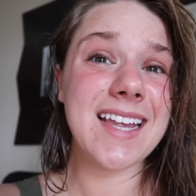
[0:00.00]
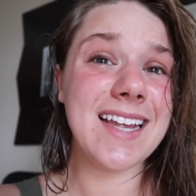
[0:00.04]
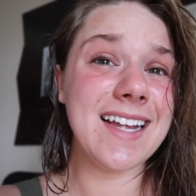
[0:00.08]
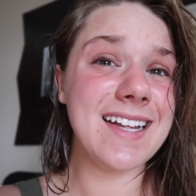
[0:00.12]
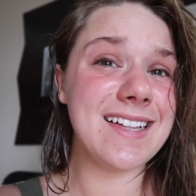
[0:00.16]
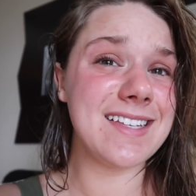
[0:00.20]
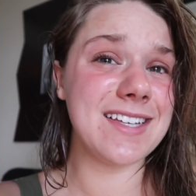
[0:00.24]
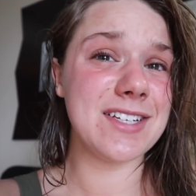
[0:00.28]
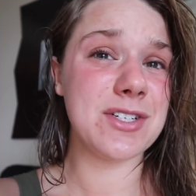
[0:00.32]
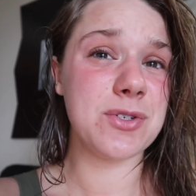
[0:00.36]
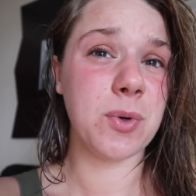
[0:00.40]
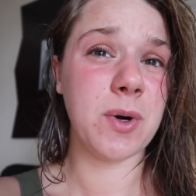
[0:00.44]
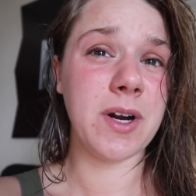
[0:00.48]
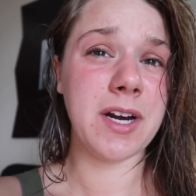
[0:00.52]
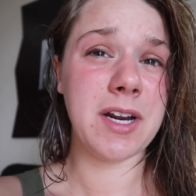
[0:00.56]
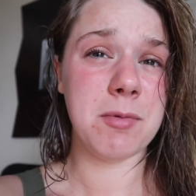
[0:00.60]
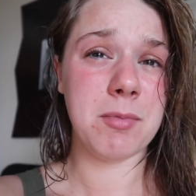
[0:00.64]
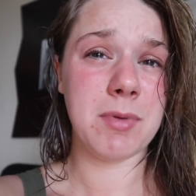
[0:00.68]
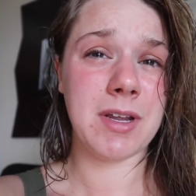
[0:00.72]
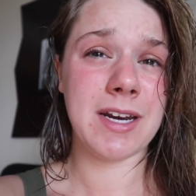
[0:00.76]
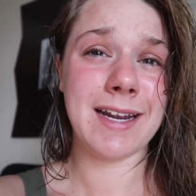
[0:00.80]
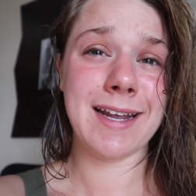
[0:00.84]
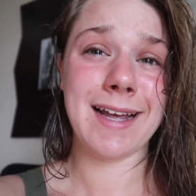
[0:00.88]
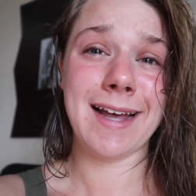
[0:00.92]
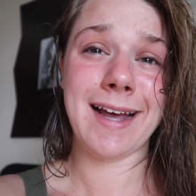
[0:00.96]
it's a
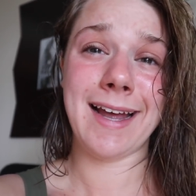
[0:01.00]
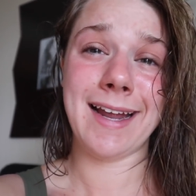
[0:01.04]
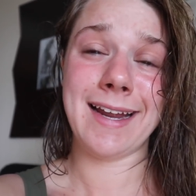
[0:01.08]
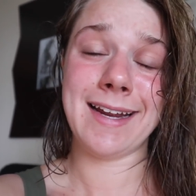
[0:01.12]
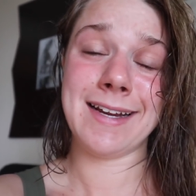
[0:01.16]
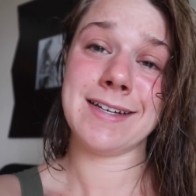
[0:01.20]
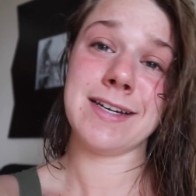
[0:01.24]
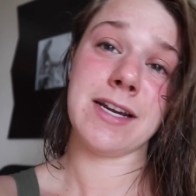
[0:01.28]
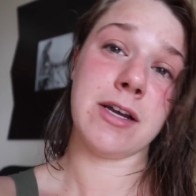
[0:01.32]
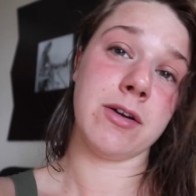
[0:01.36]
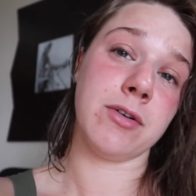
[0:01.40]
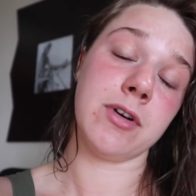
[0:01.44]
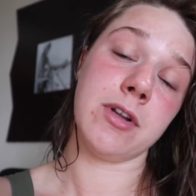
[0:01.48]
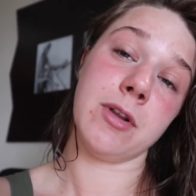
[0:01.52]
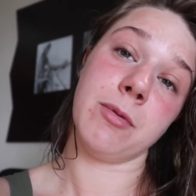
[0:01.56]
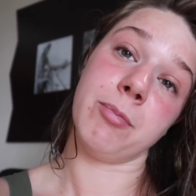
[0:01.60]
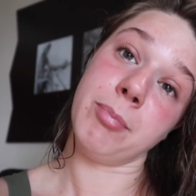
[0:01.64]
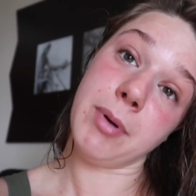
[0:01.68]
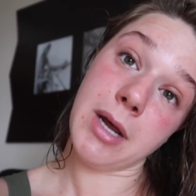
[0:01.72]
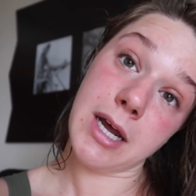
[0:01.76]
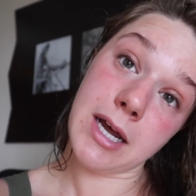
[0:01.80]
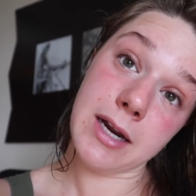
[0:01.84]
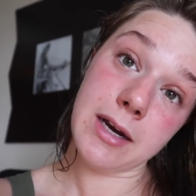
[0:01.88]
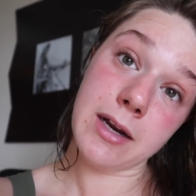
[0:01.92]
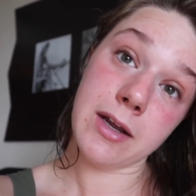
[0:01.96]
20-minute hike down to the
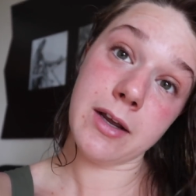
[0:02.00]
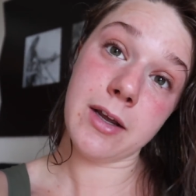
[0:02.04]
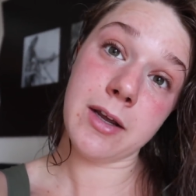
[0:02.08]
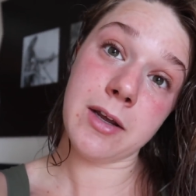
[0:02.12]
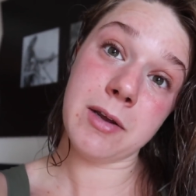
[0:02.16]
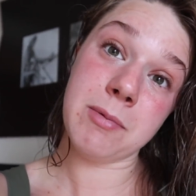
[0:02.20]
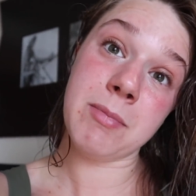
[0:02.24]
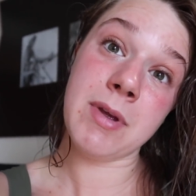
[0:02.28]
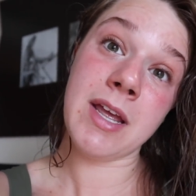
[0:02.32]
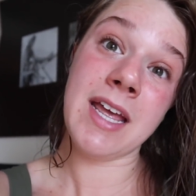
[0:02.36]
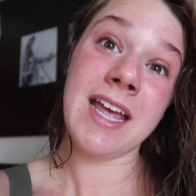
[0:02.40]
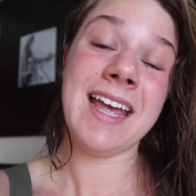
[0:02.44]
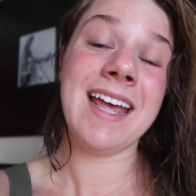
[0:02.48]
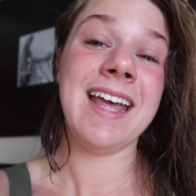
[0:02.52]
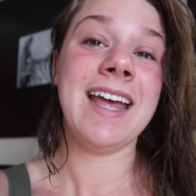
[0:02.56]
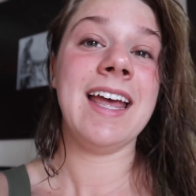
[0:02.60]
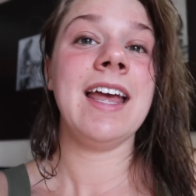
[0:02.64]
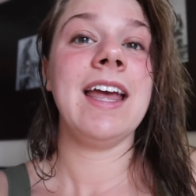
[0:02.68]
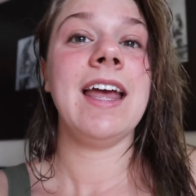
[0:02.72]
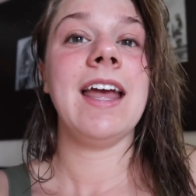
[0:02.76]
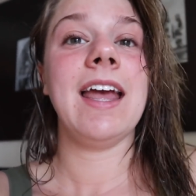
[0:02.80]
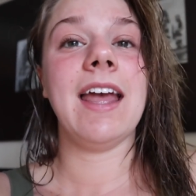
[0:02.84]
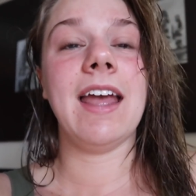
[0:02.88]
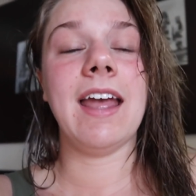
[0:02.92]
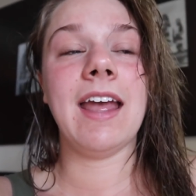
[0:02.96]
bottom,
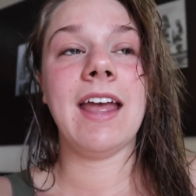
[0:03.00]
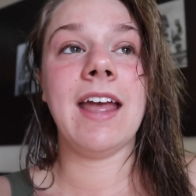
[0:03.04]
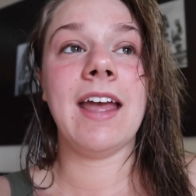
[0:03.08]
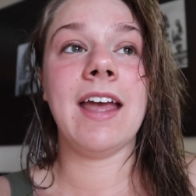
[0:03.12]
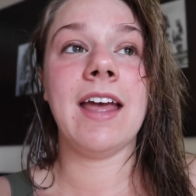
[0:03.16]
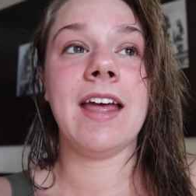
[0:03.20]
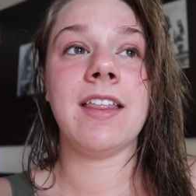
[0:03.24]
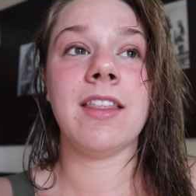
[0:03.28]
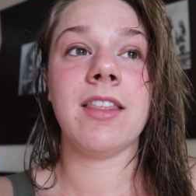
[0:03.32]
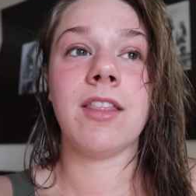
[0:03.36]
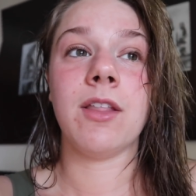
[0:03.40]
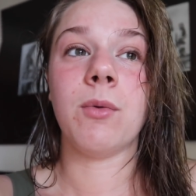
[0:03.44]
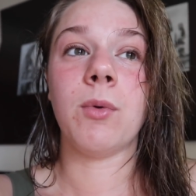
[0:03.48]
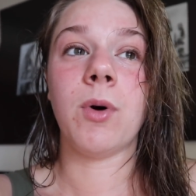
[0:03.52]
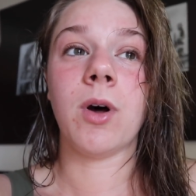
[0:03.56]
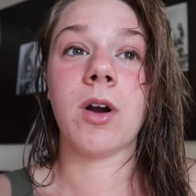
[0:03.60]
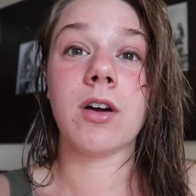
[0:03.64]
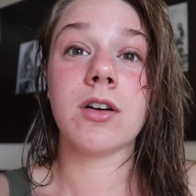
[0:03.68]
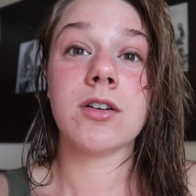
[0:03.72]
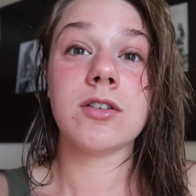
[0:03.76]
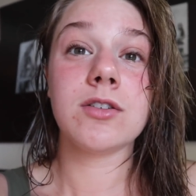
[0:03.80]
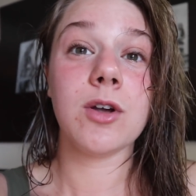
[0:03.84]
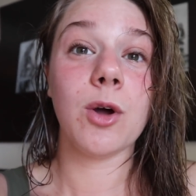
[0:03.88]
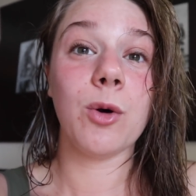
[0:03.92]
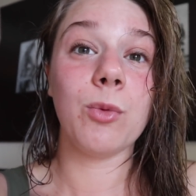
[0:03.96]
and the
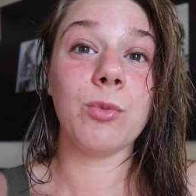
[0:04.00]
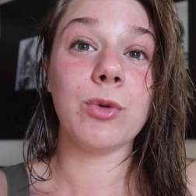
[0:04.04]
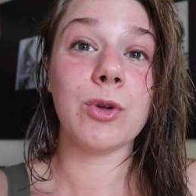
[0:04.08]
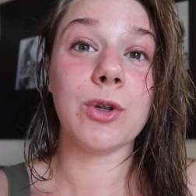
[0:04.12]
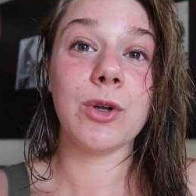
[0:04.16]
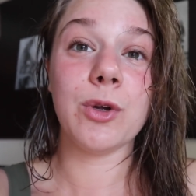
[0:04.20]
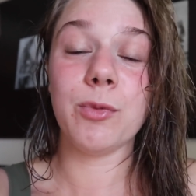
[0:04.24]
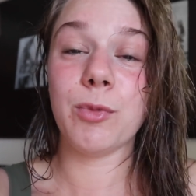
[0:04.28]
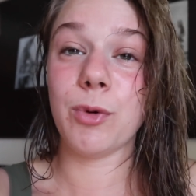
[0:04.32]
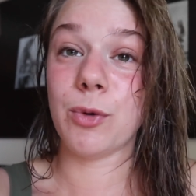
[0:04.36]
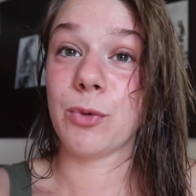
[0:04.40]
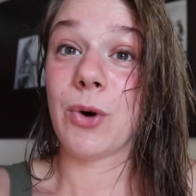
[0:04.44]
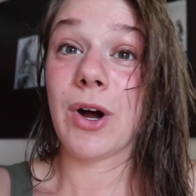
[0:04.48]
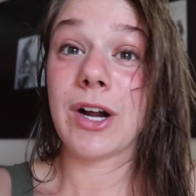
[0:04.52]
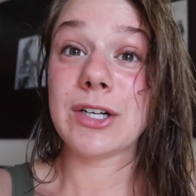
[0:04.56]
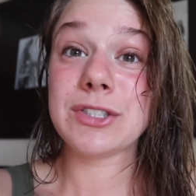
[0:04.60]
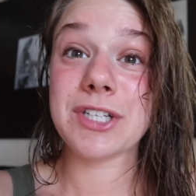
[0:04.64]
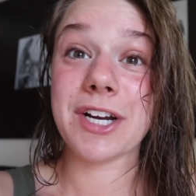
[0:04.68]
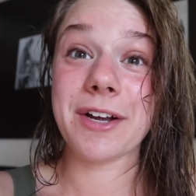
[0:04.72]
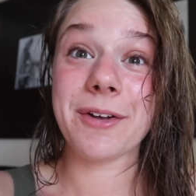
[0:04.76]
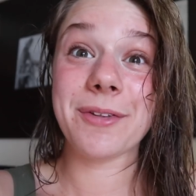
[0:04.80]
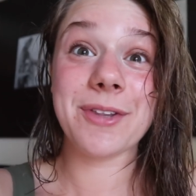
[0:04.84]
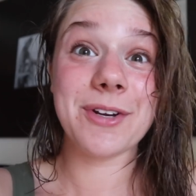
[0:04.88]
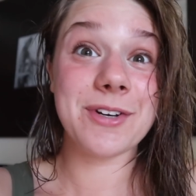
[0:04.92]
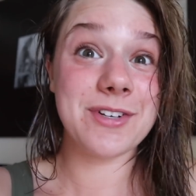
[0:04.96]
water's so blue, but
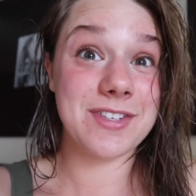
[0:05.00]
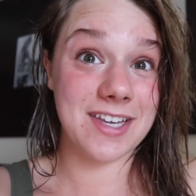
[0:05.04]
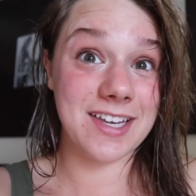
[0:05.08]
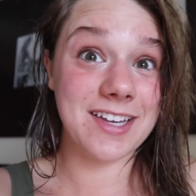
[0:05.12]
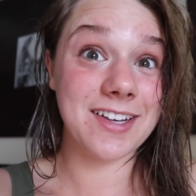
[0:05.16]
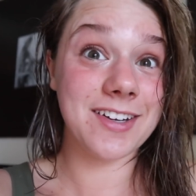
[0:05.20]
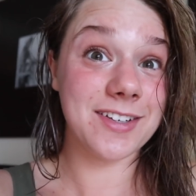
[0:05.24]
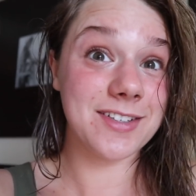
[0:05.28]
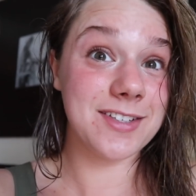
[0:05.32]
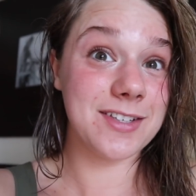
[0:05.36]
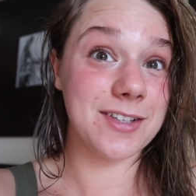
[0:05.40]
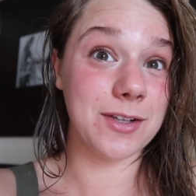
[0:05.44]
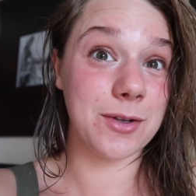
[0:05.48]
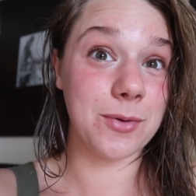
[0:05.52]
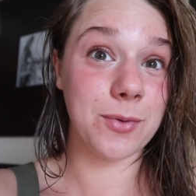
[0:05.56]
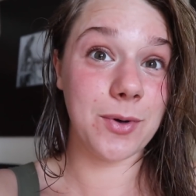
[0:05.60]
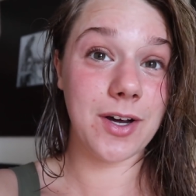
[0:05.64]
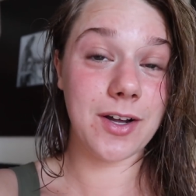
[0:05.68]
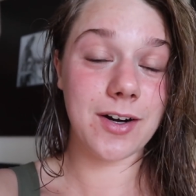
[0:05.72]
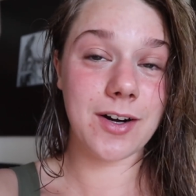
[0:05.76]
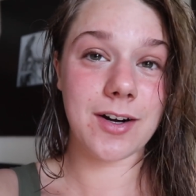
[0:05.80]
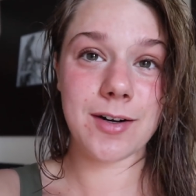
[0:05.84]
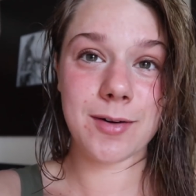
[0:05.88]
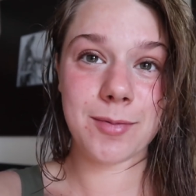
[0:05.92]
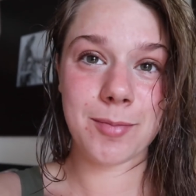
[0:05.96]
watch out, there's eels in the
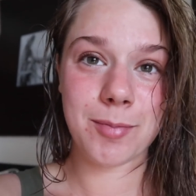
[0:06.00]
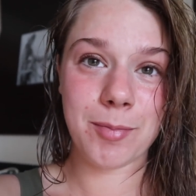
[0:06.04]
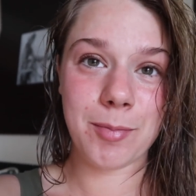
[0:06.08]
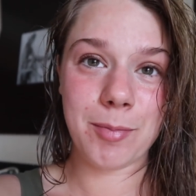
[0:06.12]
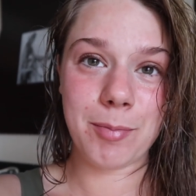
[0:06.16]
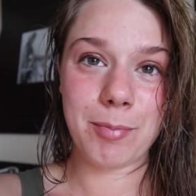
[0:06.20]
water.